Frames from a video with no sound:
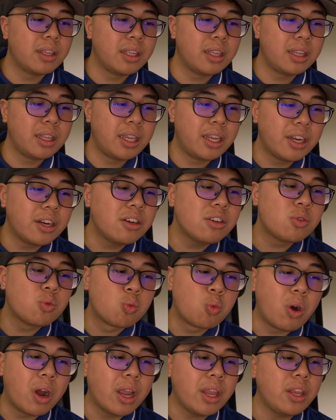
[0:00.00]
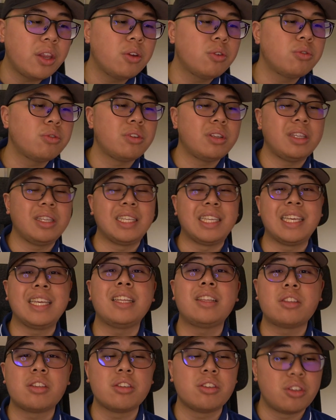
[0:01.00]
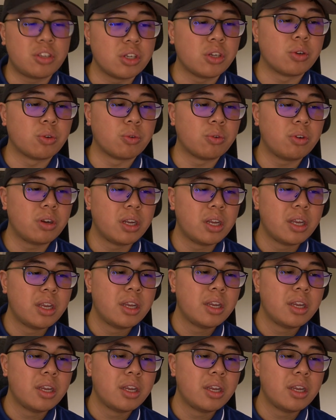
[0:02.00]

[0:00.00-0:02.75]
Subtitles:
here's what you need to do